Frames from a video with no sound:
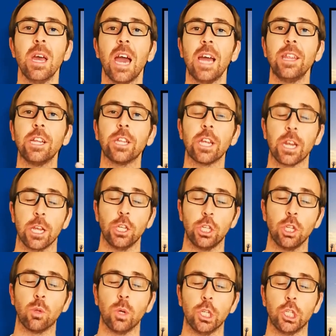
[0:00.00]
and the terrain
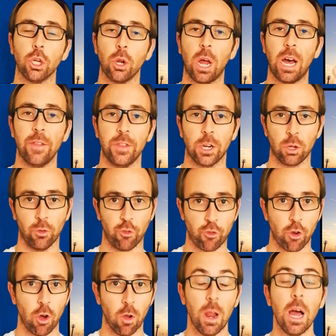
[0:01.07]
situation under
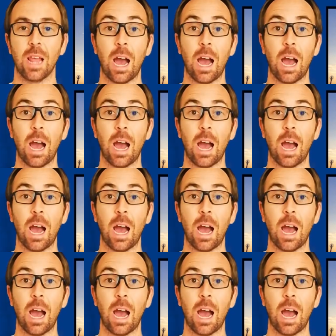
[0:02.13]
control.